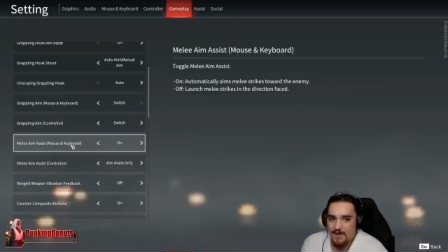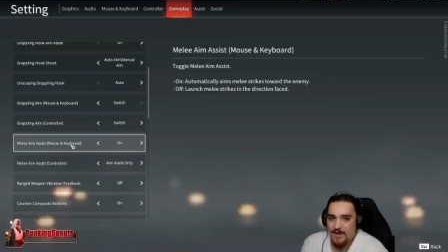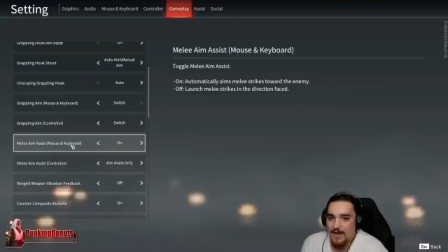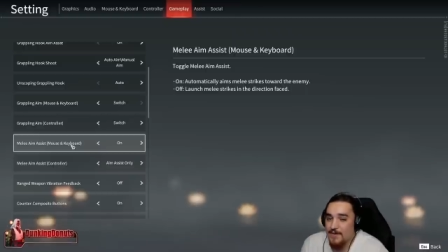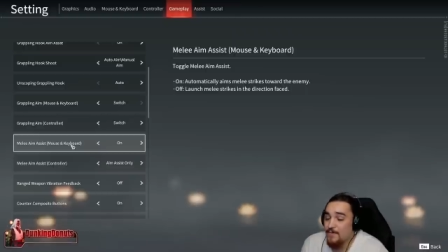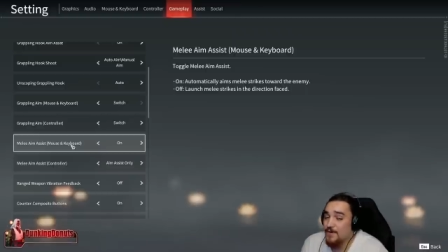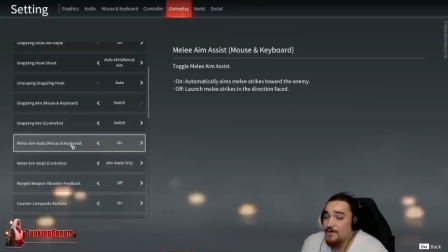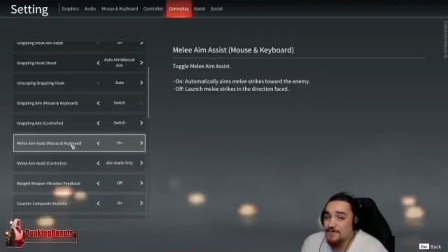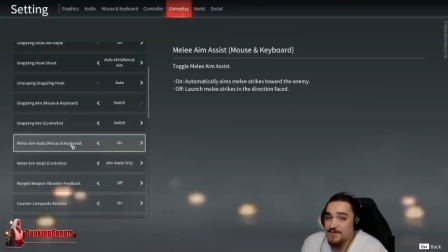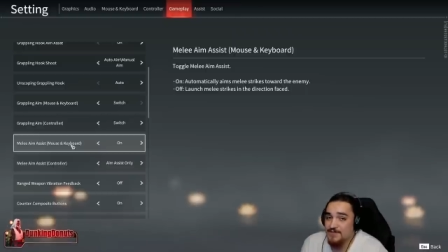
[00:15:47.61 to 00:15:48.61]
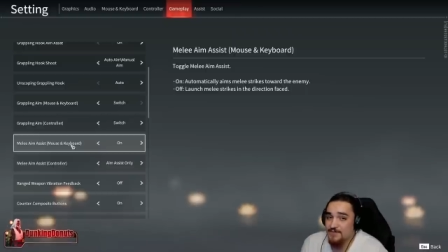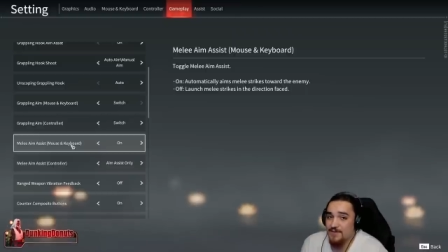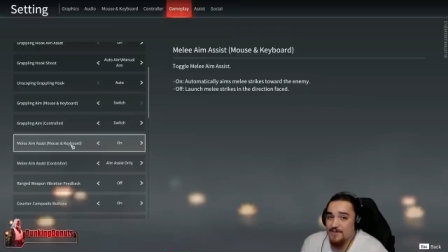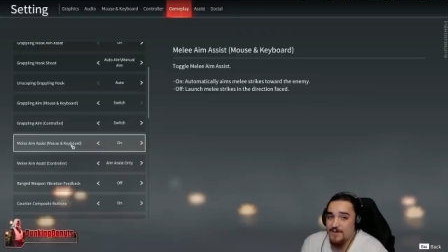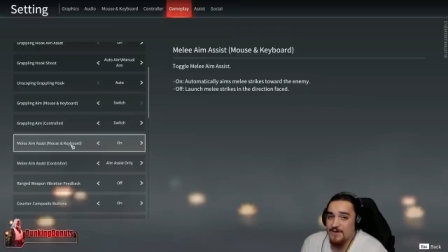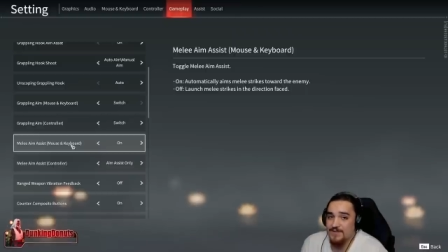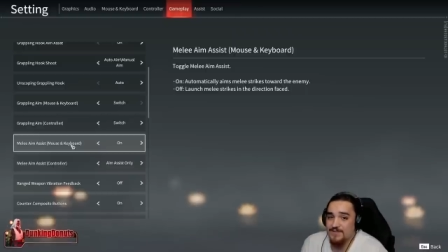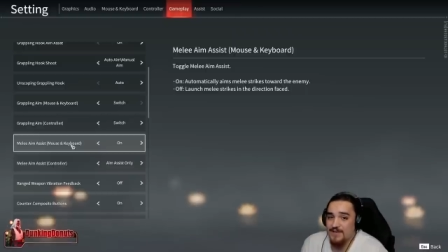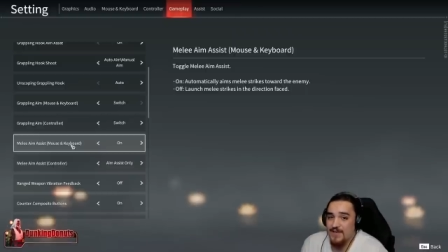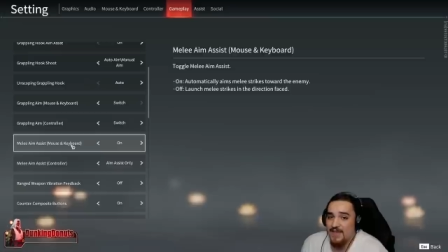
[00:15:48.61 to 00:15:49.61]
And anyone who tells you
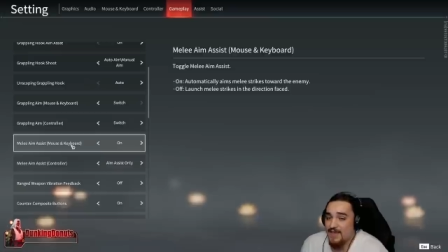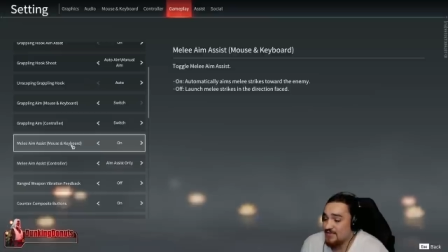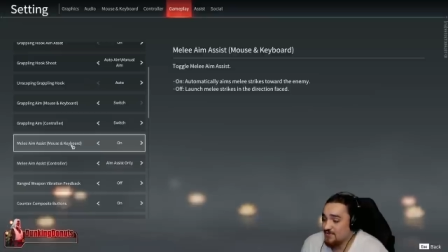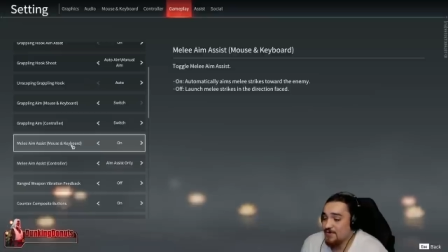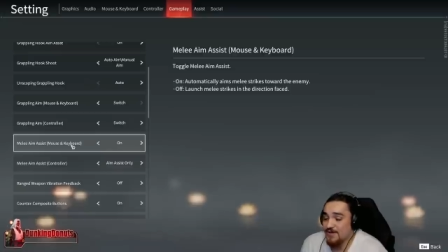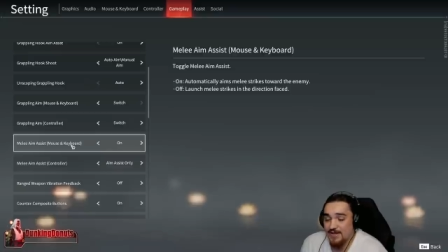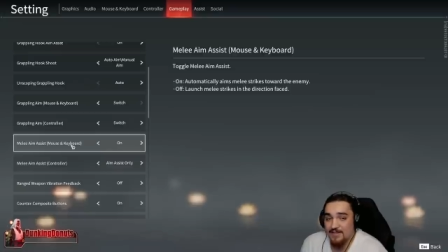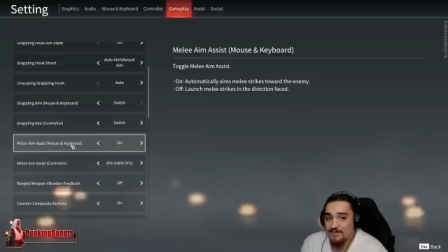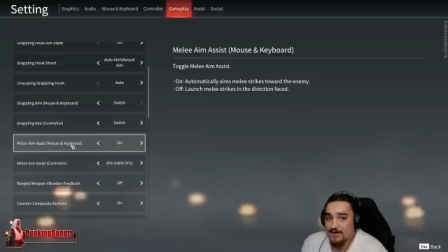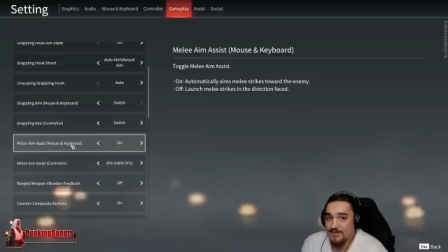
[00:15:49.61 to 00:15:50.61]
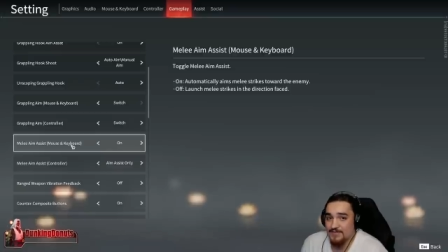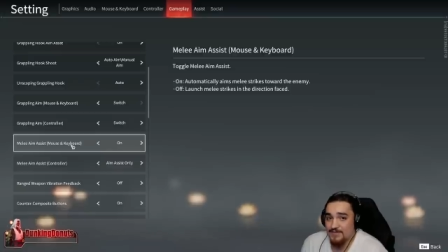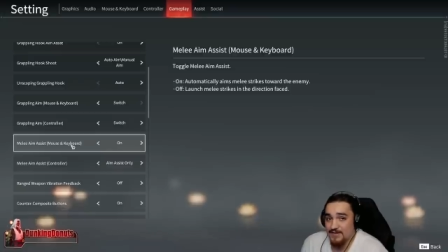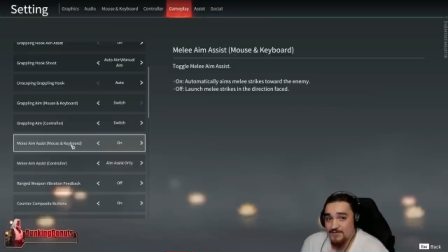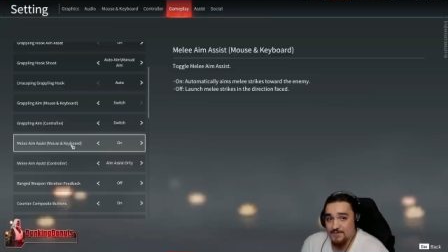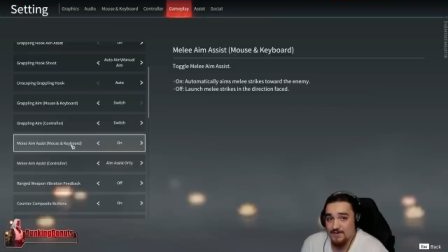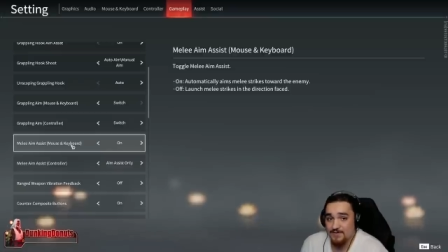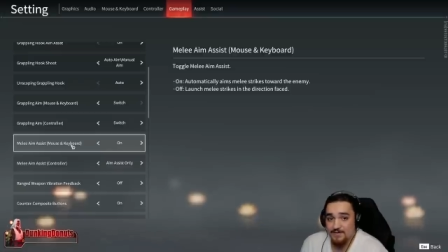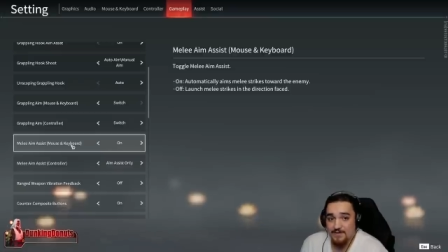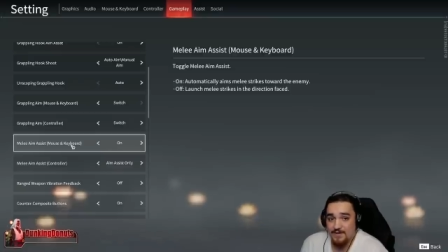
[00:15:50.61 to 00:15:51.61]
otherwise is talking out of their ass. I swear to
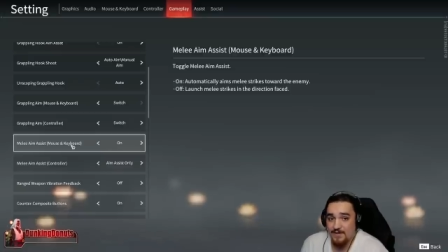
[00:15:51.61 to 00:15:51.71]
God.